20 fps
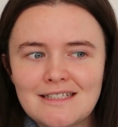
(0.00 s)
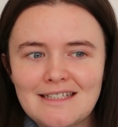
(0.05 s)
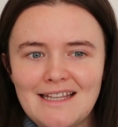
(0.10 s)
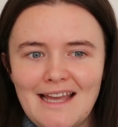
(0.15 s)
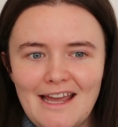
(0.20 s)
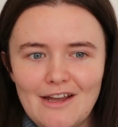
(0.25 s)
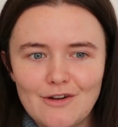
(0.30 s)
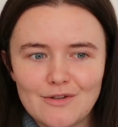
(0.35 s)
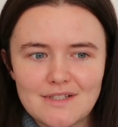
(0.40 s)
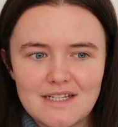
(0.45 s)

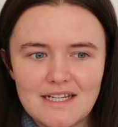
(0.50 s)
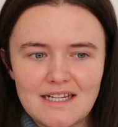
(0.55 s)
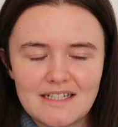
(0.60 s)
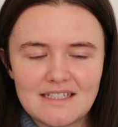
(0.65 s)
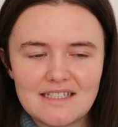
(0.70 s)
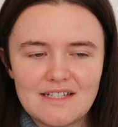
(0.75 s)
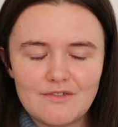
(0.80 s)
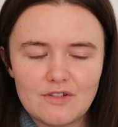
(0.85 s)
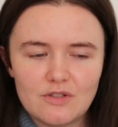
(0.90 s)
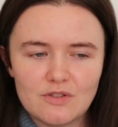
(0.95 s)

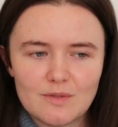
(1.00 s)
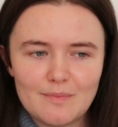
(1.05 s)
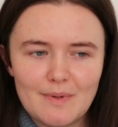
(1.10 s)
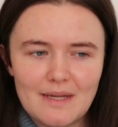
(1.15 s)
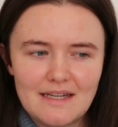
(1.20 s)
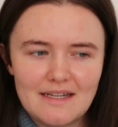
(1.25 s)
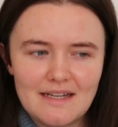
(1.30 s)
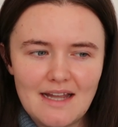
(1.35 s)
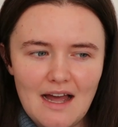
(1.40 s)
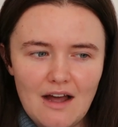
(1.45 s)
chaotic, difficult to
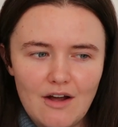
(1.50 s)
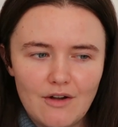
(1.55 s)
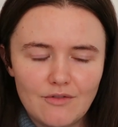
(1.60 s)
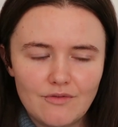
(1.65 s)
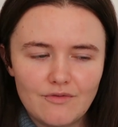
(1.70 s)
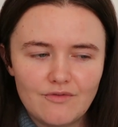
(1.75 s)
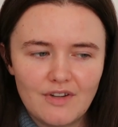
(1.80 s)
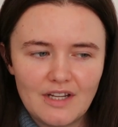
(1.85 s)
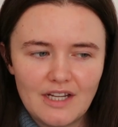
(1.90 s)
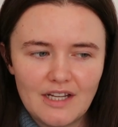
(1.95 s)
pin
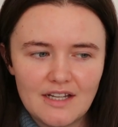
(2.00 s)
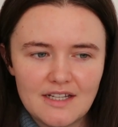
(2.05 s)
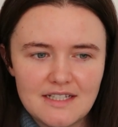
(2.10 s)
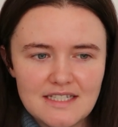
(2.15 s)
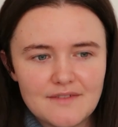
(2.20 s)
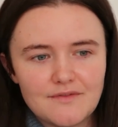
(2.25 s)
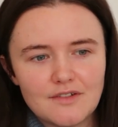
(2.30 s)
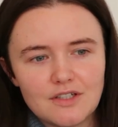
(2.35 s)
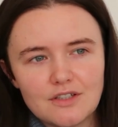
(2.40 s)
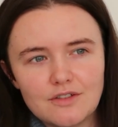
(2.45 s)
down figure,
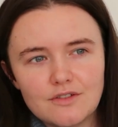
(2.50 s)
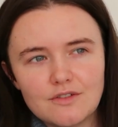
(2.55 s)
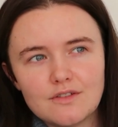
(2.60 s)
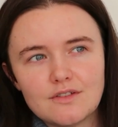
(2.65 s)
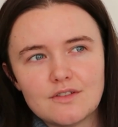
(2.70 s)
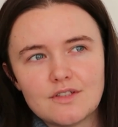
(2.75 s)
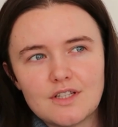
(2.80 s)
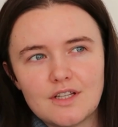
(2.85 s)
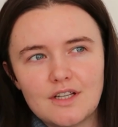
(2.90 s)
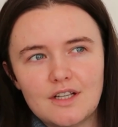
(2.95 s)

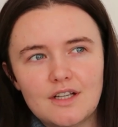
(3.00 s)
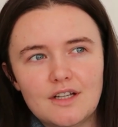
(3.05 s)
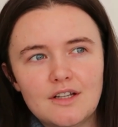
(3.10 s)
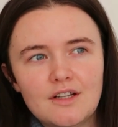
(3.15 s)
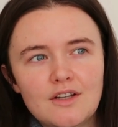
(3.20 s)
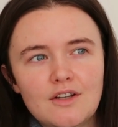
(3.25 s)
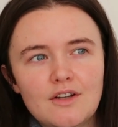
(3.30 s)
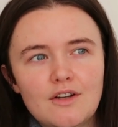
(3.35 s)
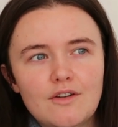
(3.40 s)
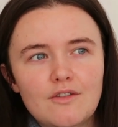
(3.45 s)
difficult to
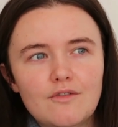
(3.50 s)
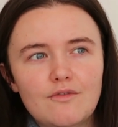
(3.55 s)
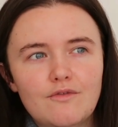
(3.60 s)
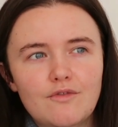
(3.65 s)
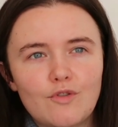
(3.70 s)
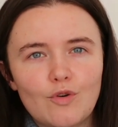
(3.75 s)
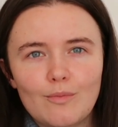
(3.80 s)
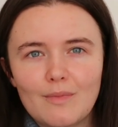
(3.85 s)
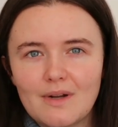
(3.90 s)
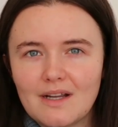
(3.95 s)

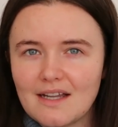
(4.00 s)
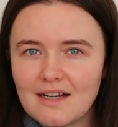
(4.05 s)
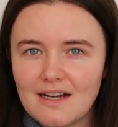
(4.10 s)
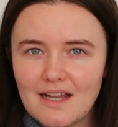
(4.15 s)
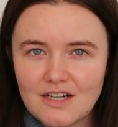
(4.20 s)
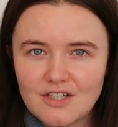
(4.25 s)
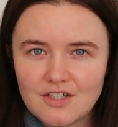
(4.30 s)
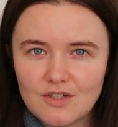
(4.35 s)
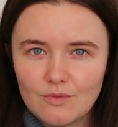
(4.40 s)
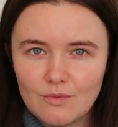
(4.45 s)
form a
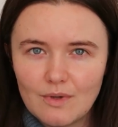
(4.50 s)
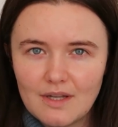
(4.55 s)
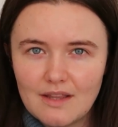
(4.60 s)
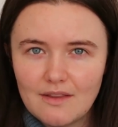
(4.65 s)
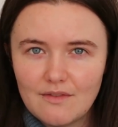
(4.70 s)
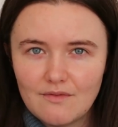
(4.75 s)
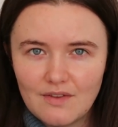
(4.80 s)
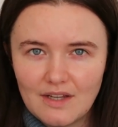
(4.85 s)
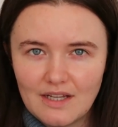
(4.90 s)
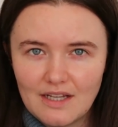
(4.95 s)
connection
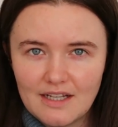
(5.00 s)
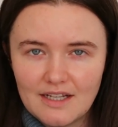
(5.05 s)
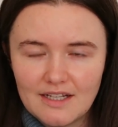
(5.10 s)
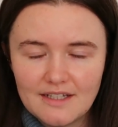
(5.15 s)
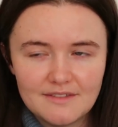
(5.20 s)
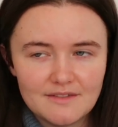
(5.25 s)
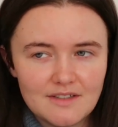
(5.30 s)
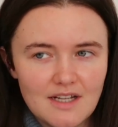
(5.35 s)
with figure.